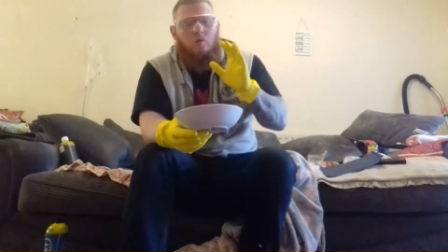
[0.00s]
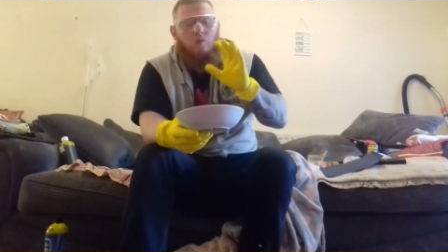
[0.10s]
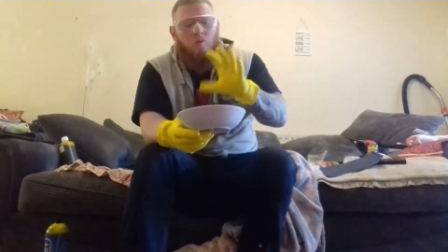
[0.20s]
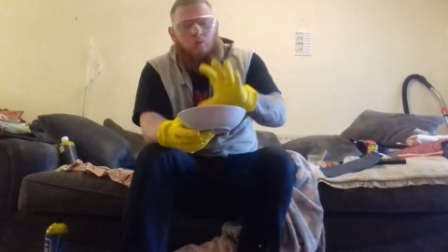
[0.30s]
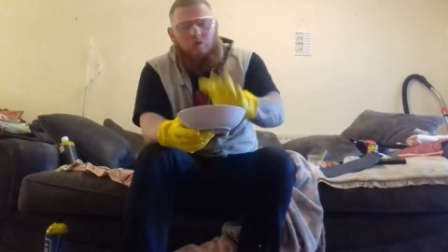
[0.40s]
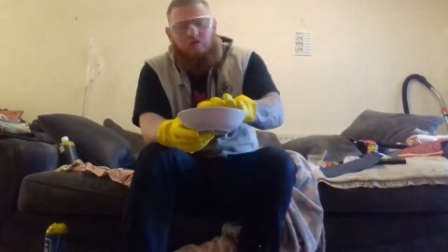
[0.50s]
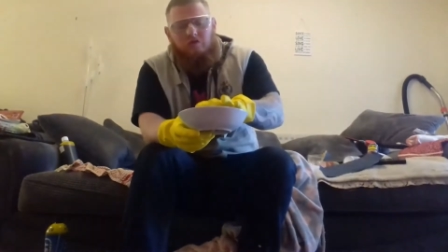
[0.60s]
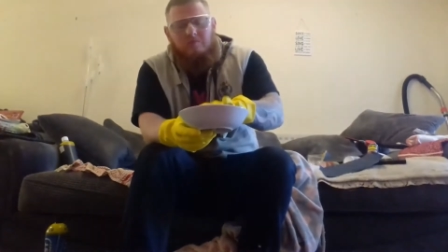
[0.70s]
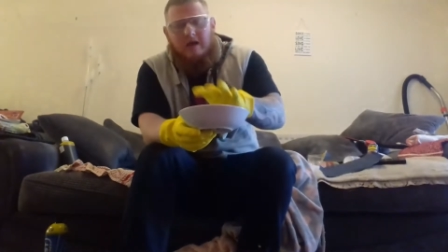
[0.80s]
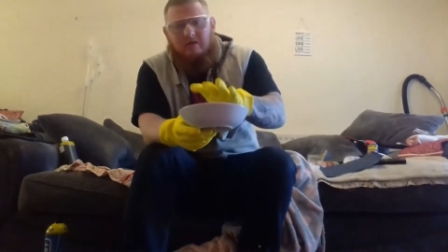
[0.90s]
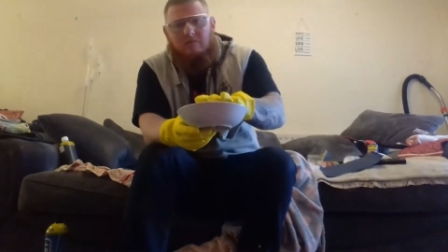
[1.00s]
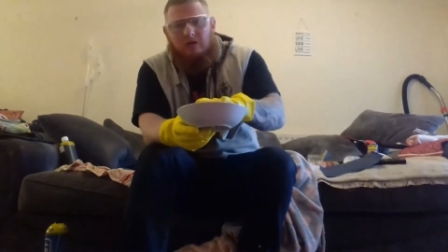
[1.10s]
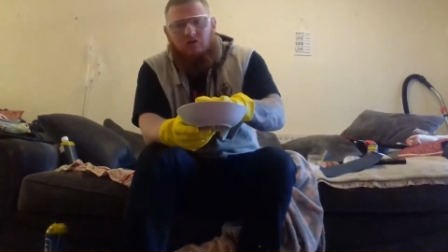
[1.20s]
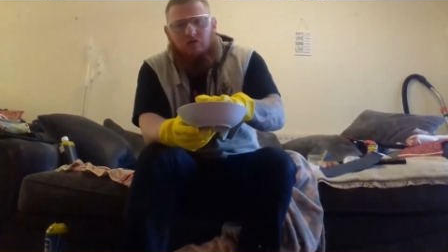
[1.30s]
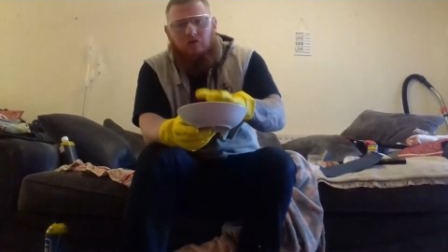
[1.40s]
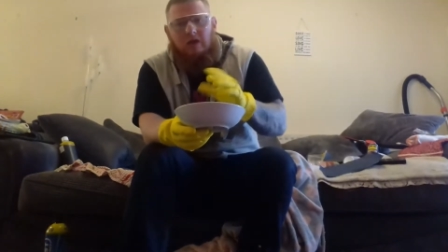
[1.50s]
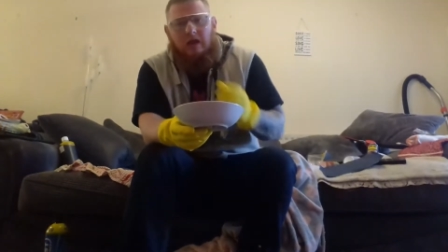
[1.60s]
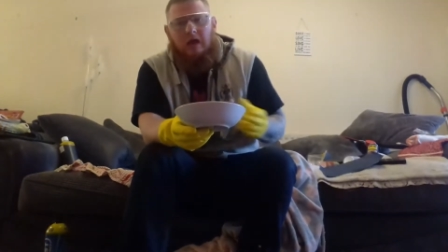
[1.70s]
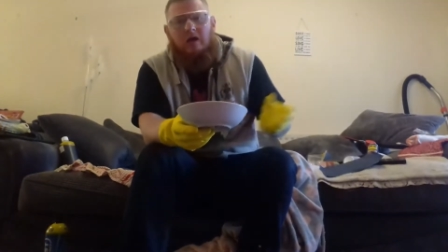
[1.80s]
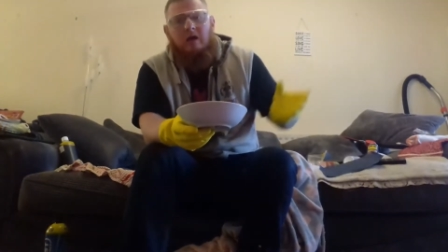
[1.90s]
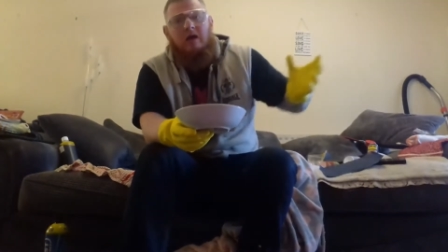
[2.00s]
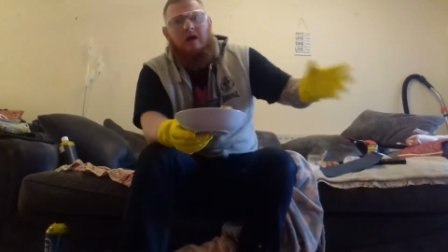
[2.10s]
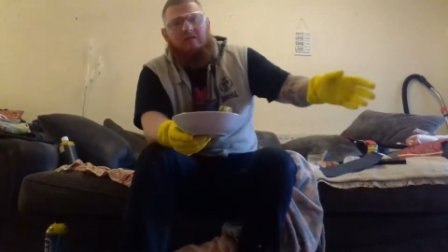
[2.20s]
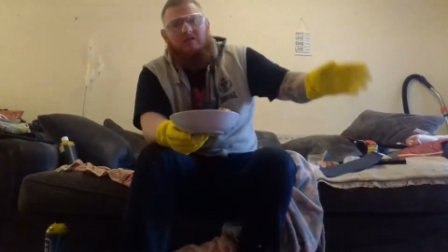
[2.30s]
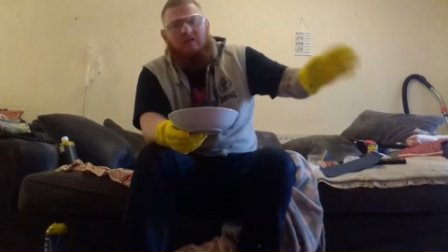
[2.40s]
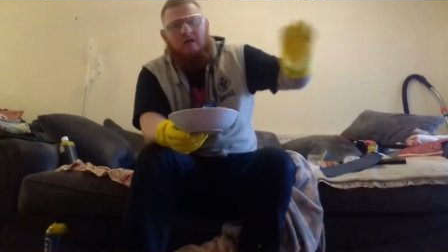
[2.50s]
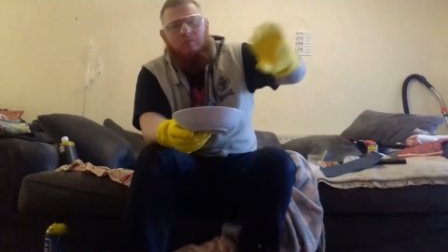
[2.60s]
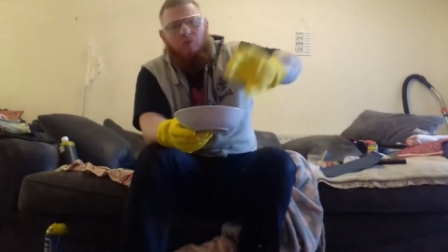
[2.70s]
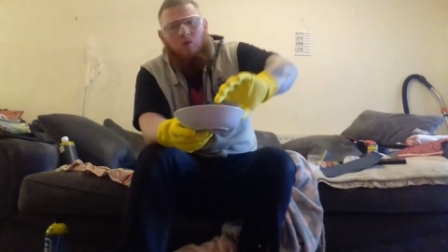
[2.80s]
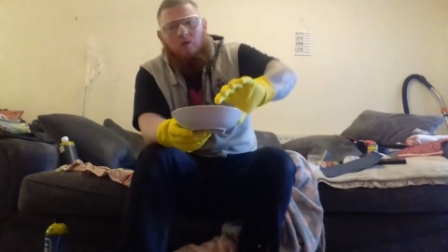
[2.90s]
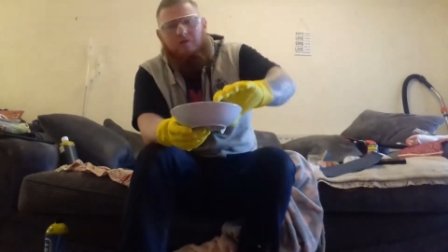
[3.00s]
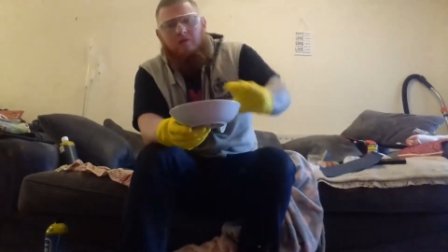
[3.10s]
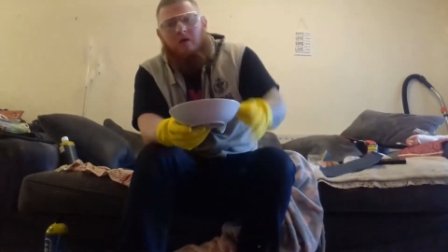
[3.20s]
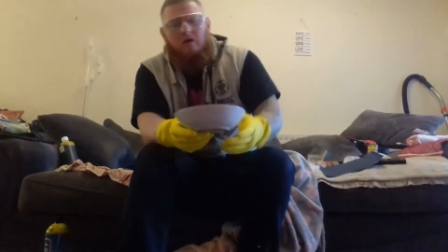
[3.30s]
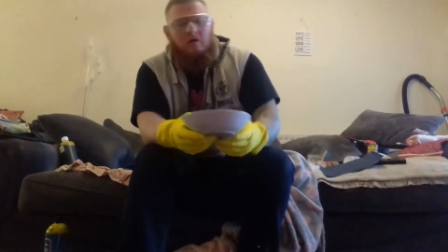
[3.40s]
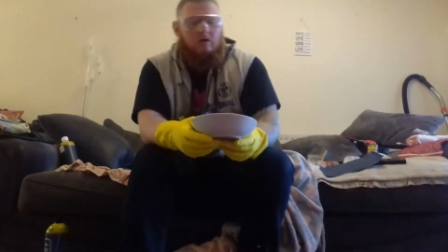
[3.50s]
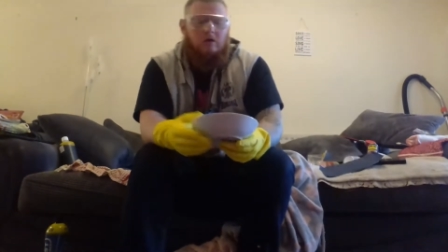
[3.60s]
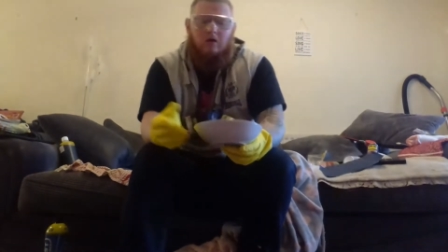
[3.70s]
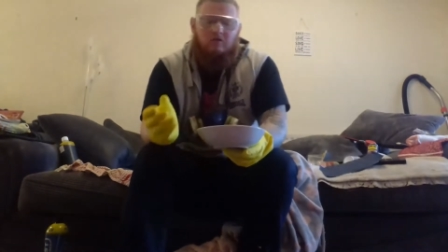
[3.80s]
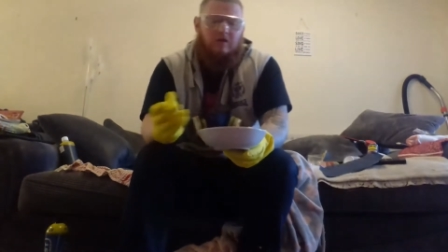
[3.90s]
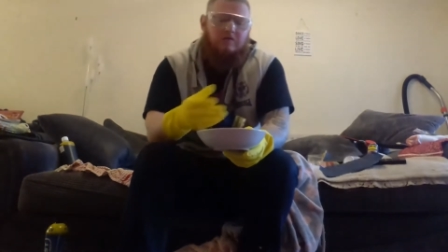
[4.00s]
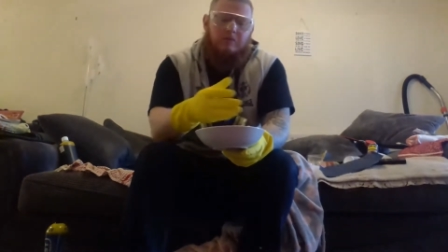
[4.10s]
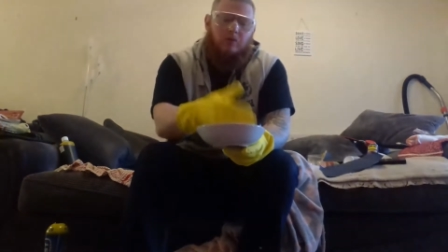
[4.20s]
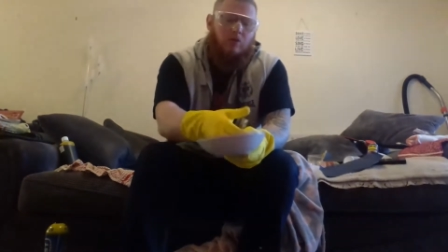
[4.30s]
Once you've made the mixture in here, as I say, you pour, say if you pour